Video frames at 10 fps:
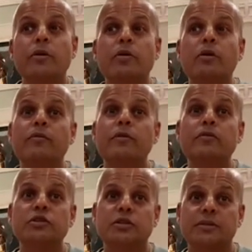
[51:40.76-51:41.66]
pure
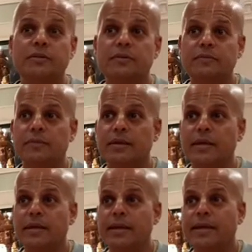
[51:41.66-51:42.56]
devotion
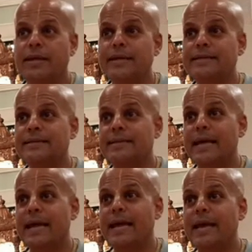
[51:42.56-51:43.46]
is
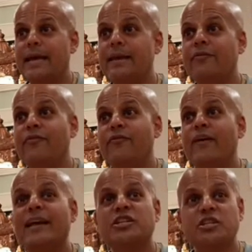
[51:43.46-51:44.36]

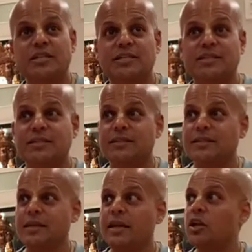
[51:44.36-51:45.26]
infectious
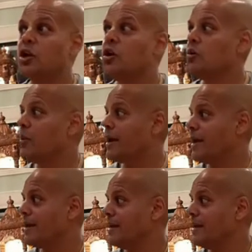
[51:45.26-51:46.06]
in a good way,